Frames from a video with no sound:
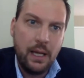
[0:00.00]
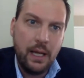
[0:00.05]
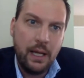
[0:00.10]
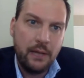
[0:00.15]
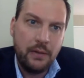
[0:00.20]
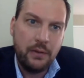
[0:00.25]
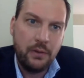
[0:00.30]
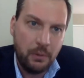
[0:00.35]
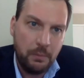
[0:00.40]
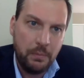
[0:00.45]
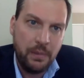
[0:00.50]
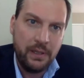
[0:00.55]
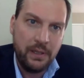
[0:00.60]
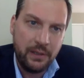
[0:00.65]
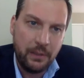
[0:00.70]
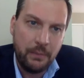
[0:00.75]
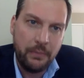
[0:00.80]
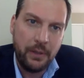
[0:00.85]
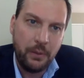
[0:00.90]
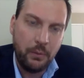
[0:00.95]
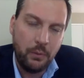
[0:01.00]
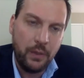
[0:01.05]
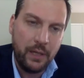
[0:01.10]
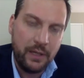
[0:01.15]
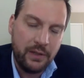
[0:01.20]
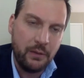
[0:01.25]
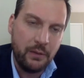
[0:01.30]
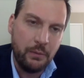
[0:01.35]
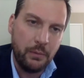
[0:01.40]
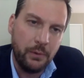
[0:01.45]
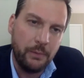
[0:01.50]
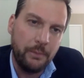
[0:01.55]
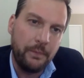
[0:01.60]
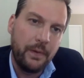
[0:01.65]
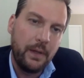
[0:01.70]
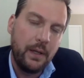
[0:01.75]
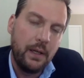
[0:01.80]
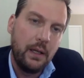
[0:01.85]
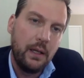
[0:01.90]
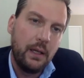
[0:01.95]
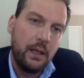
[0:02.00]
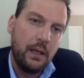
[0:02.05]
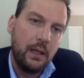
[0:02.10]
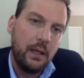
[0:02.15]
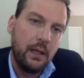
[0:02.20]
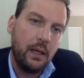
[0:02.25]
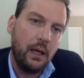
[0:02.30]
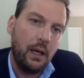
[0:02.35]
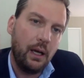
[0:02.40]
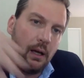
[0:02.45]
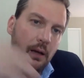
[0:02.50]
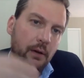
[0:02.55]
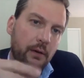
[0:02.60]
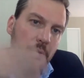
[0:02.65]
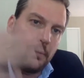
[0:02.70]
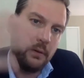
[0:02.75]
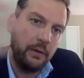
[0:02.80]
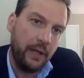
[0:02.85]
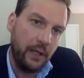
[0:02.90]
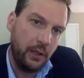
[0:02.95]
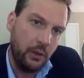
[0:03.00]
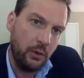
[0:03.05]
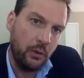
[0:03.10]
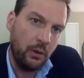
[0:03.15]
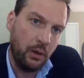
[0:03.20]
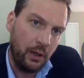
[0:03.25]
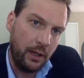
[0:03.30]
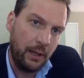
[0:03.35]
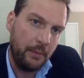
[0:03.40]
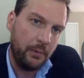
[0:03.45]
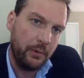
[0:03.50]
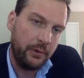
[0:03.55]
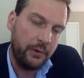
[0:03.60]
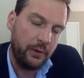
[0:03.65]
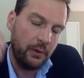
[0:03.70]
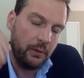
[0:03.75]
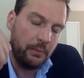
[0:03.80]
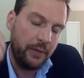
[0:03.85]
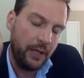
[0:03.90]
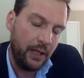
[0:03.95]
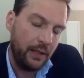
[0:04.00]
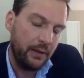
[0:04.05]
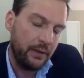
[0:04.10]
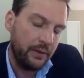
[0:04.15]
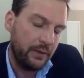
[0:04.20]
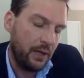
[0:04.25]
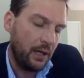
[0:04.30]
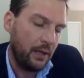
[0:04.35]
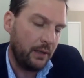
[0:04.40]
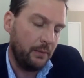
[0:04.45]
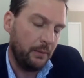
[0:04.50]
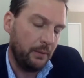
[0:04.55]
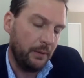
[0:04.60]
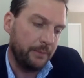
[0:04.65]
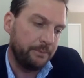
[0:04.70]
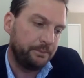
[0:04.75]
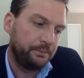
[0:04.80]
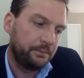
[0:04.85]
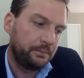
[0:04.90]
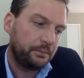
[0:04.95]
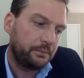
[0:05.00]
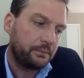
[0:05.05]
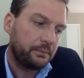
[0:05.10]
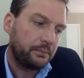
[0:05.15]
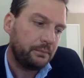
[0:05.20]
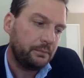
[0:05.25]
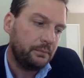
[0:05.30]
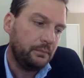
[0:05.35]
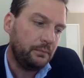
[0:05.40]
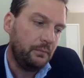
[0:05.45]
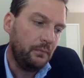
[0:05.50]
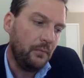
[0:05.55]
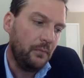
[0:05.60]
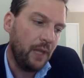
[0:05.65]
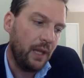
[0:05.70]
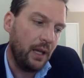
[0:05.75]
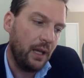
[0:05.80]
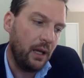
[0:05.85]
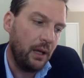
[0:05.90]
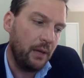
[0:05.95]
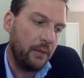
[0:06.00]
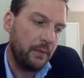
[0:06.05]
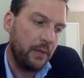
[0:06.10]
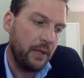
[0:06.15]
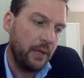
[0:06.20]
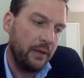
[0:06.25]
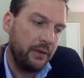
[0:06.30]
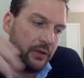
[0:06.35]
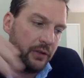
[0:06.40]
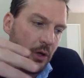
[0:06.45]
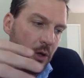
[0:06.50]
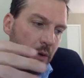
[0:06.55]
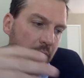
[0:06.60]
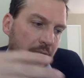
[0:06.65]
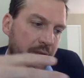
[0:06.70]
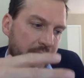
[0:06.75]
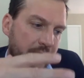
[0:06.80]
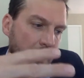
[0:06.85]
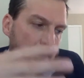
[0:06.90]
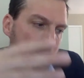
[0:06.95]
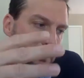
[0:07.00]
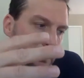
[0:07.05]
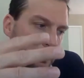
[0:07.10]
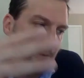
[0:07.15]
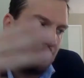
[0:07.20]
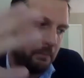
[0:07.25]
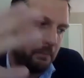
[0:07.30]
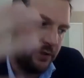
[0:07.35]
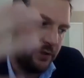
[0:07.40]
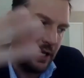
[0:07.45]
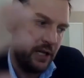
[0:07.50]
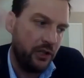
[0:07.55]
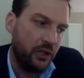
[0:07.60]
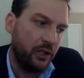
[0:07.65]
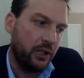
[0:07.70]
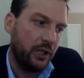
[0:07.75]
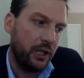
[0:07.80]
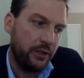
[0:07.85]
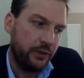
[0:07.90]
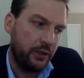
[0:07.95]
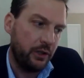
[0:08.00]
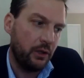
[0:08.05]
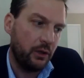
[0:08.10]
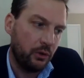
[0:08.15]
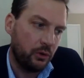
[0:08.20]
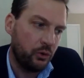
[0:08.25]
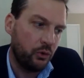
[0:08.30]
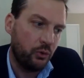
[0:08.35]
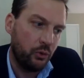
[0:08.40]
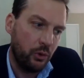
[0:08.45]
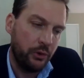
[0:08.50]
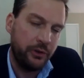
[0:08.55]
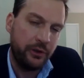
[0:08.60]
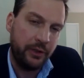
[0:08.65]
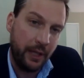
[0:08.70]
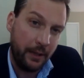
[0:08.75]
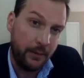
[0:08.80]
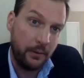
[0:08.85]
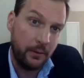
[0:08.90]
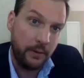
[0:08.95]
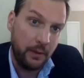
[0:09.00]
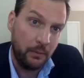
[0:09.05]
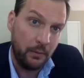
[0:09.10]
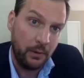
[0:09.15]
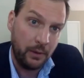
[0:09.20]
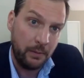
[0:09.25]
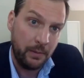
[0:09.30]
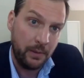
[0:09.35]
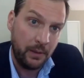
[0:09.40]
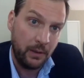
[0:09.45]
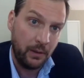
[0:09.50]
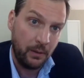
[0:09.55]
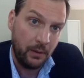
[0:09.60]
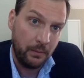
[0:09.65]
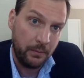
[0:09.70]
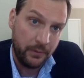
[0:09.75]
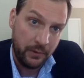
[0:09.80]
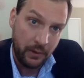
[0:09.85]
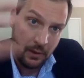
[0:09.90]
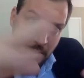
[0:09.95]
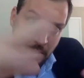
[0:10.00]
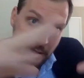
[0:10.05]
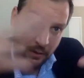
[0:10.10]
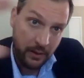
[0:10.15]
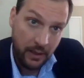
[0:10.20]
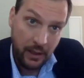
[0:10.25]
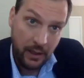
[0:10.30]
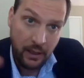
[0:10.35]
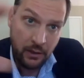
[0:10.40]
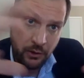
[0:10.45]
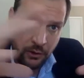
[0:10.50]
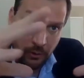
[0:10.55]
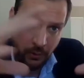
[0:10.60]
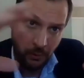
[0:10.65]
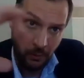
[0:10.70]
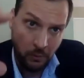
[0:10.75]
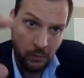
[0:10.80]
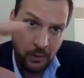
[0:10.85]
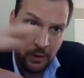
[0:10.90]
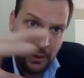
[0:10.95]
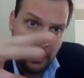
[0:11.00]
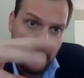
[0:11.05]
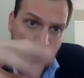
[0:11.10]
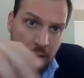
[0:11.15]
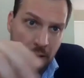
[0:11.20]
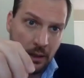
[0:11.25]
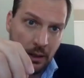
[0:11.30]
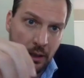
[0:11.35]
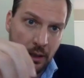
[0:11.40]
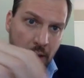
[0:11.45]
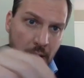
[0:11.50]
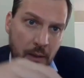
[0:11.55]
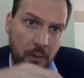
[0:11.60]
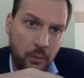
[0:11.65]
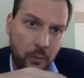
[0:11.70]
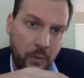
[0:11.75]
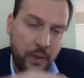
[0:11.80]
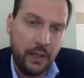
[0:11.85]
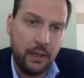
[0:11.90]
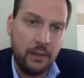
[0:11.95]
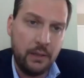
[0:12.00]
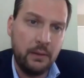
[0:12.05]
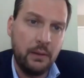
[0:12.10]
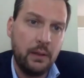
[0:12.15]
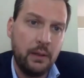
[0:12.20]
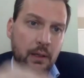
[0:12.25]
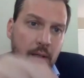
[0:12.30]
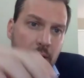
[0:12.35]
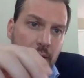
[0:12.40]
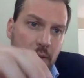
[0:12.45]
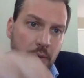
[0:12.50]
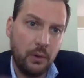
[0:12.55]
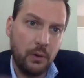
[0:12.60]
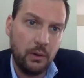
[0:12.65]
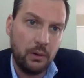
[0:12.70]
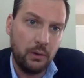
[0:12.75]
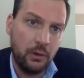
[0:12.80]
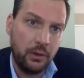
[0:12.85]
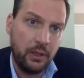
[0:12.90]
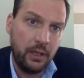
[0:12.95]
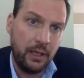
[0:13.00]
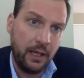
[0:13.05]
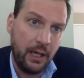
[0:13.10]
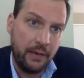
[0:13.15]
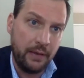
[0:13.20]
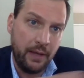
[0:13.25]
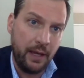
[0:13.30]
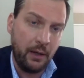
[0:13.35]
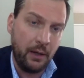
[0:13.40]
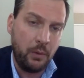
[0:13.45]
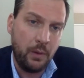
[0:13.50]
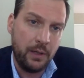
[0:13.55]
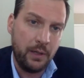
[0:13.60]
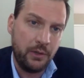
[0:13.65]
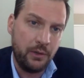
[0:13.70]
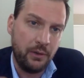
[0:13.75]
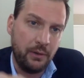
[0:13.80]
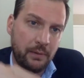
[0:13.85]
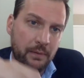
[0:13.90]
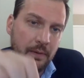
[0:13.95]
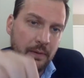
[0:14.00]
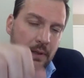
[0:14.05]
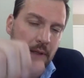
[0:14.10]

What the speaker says: it should be something reasonable that you are able to obtain this document. And so it's that possession, custody, or control standard that really becomes the issue when you're looking at that question.